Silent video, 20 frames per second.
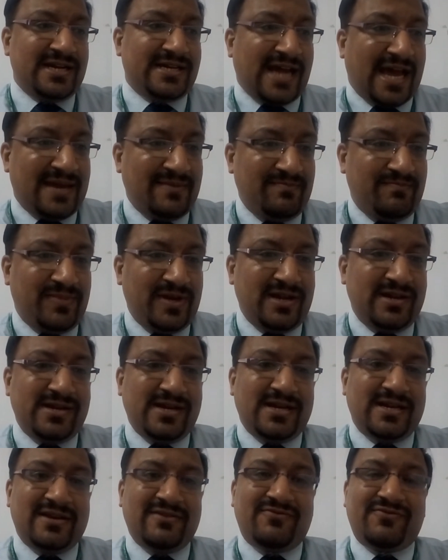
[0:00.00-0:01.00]
time
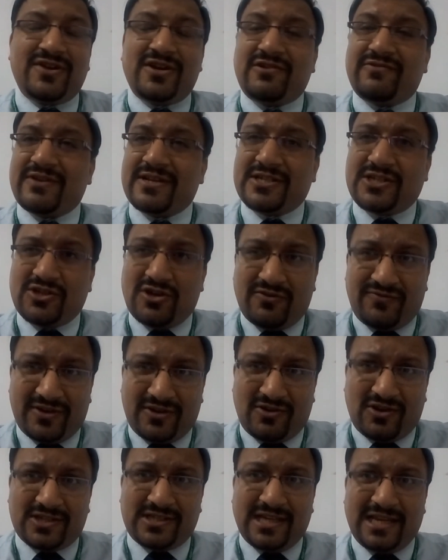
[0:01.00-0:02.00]
period and frequency of
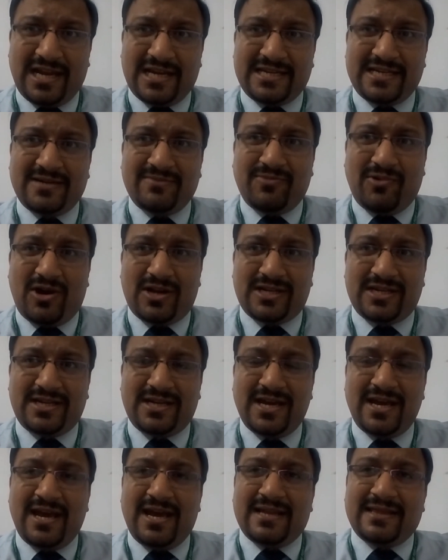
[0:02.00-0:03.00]
an oscillating
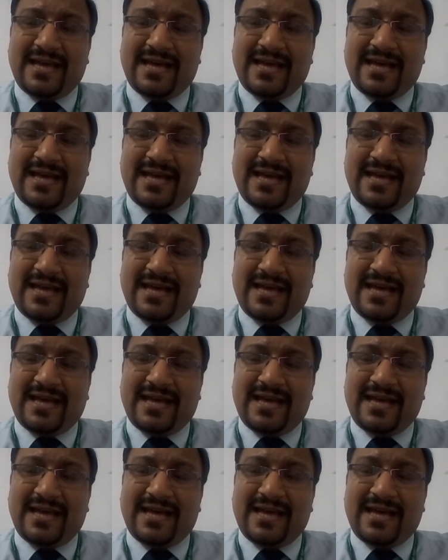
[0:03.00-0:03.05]
body?